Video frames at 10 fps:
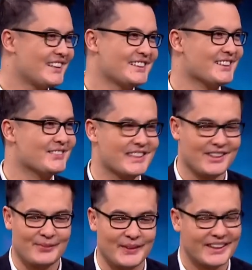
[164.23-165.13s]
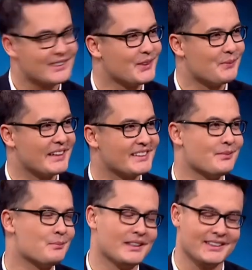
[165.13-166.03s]
harsh on himself, but that's what makes
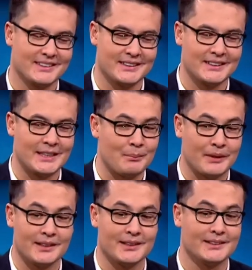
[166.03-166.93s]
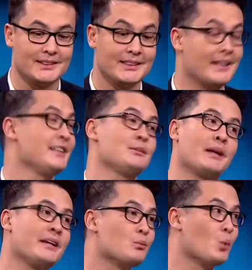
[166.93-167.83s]
him uh, such a champion. And yeah, he's
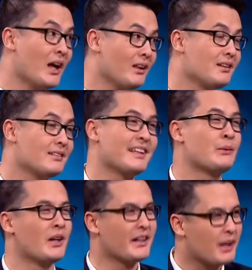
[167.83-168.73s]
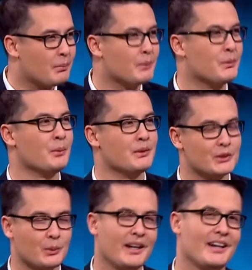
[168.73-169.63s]
played well. There were a couple of
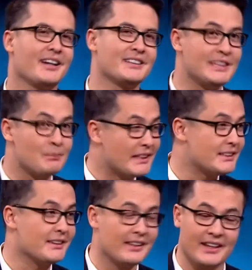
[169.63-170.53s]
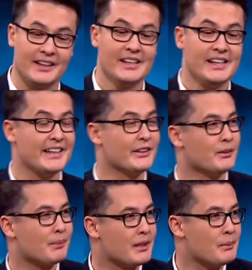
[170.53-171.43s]
moments where, as he mentioned there, he
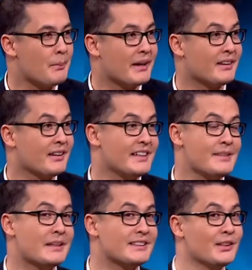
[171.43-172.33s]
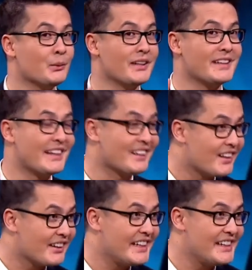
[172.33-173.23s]
could have played a bit better. He mentioned the word getting
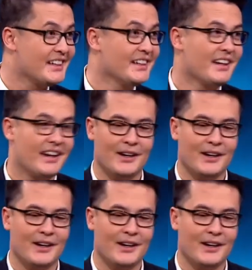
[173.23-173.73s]
lucky,